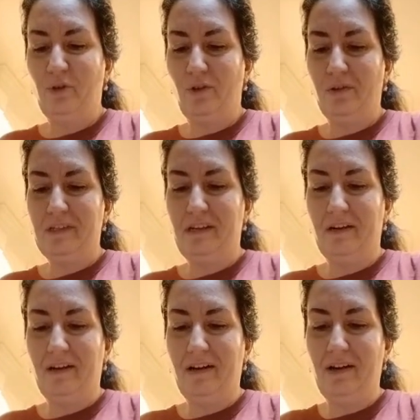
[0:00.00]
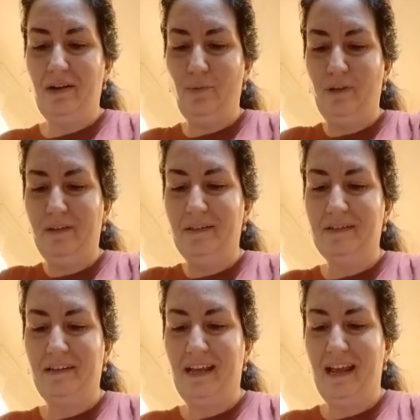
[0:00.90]
girls here one
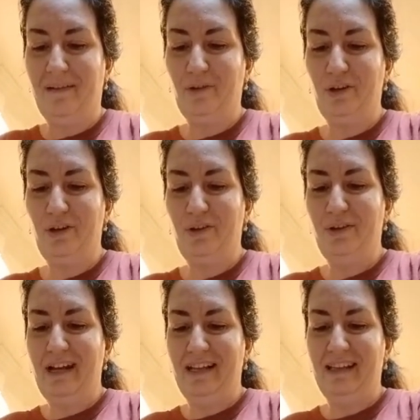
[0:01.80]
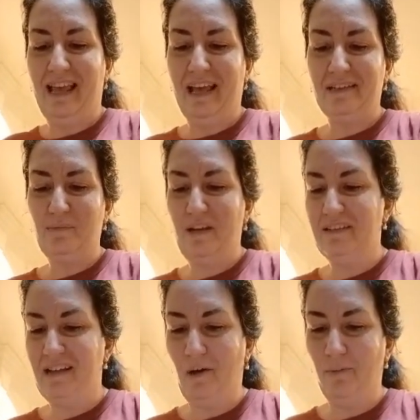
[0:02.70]
Sunday afternoon, and they asked me
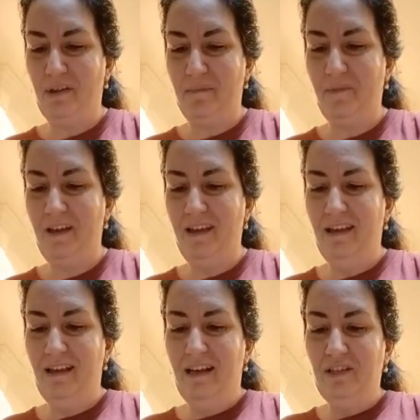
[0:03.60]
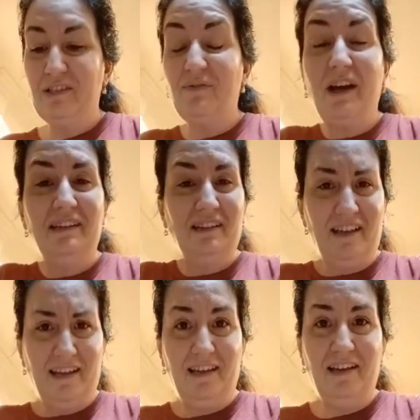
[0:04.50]
to help them just find
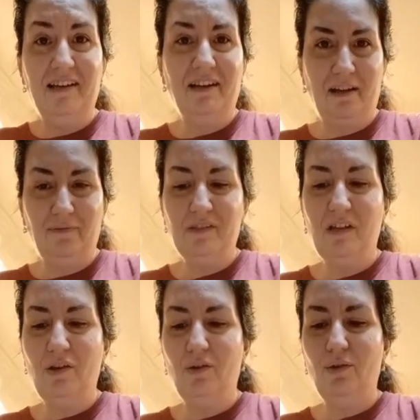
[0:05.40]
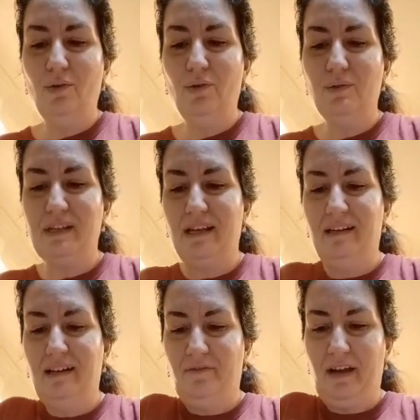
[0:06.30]
like a knife to use,
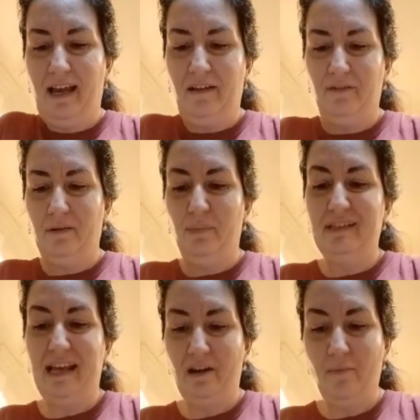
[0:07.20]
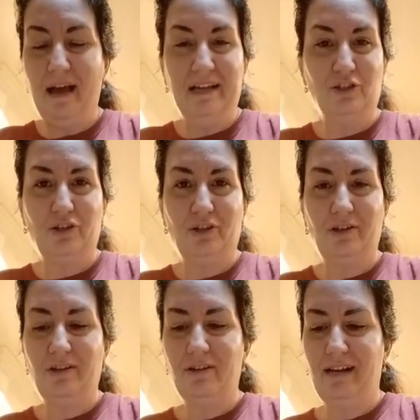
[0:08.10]
and if I have a potato
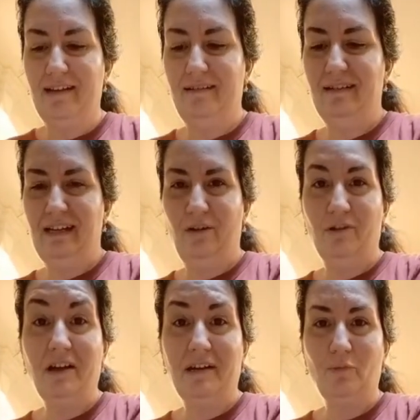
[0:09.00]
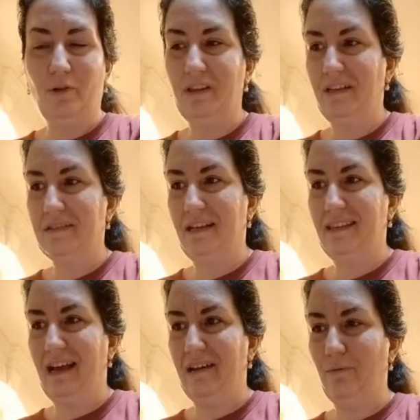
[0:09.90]
masher and a cutting board, things like
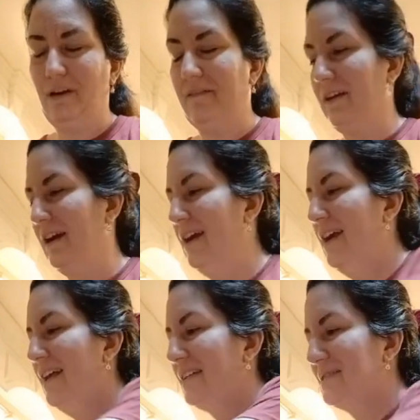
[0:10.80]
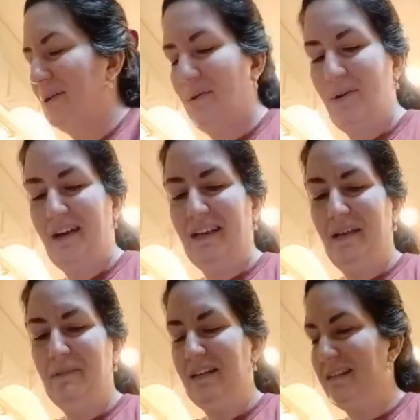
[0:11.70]
that or whatever. So I
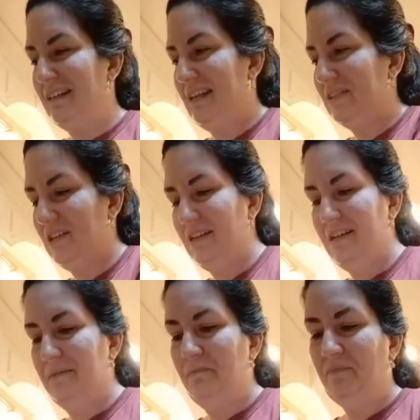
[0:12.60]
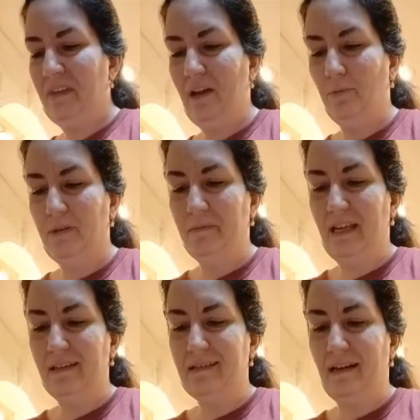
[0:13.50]
came down to the kitchen and helped them
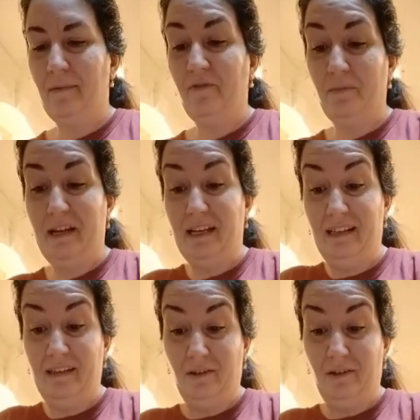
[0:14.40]
get set up for making